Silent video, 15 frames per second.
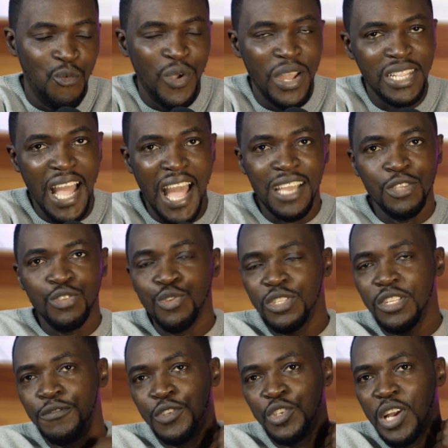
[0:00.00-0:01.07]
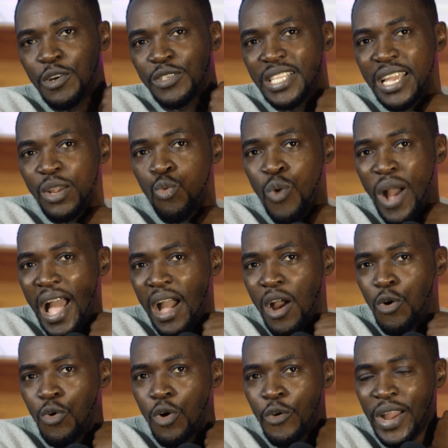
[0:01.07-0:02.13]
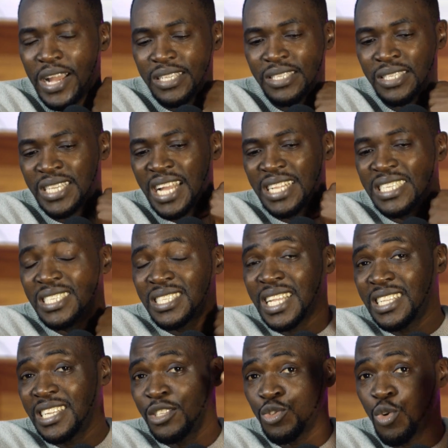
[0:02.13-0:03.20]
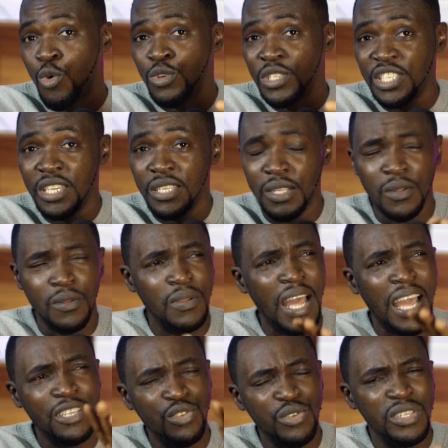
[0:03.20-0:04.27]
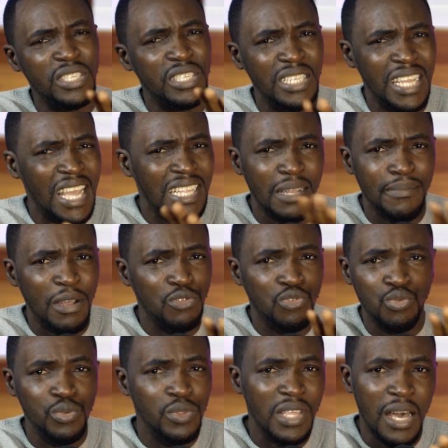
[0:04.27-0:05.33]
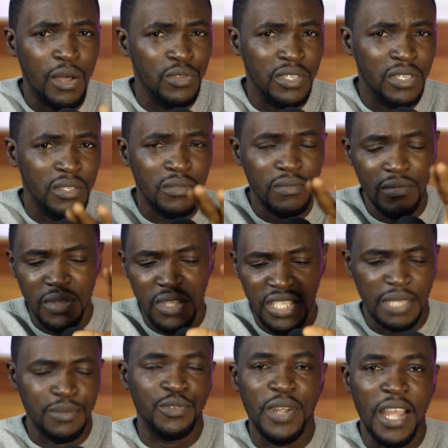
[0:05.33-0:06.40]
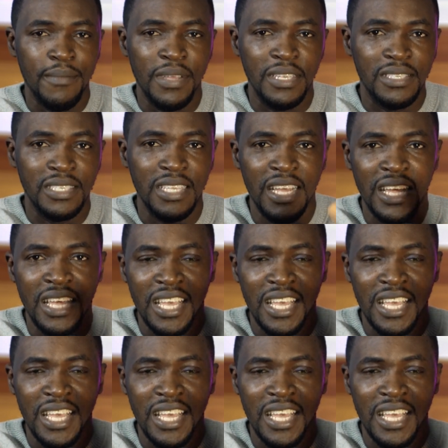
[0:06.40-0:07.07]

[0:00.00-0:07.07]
When I saw the video, I was like, wow, all right, Scandi started his own channel. I saw the channel, he had about 2,000 subscribers.